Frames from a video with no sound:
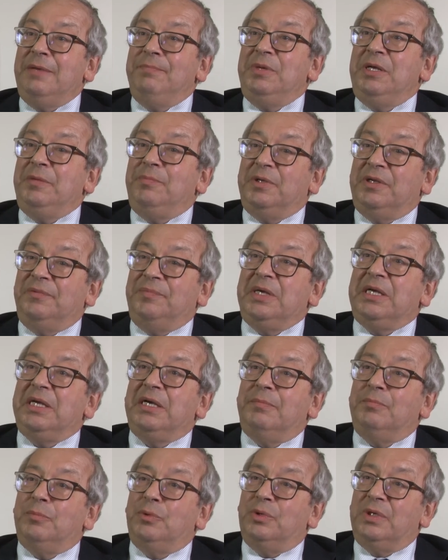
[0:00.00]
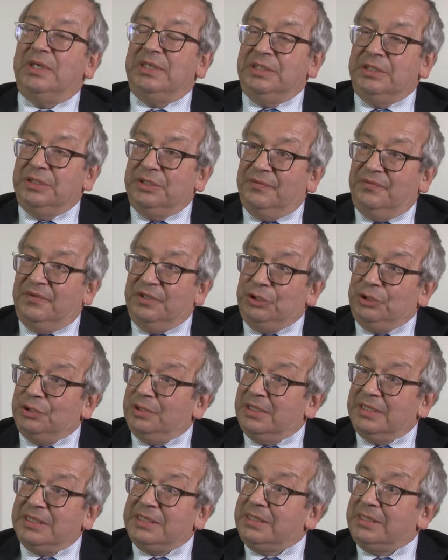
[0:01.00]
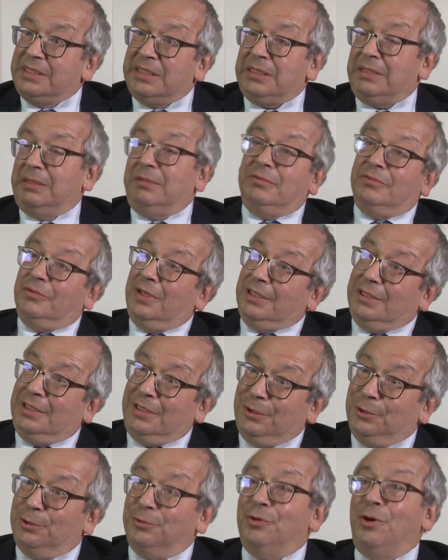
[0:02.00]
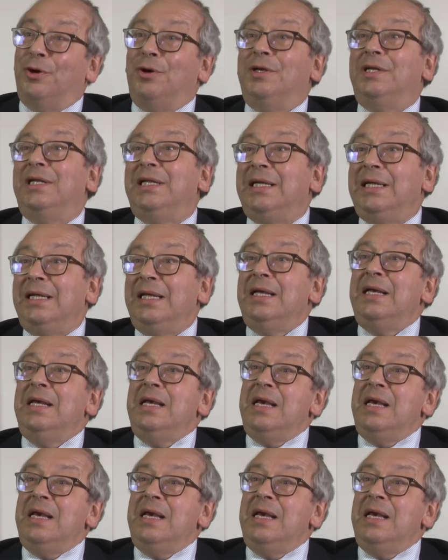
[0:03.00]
People have become more individualistic, rightly or wrongly.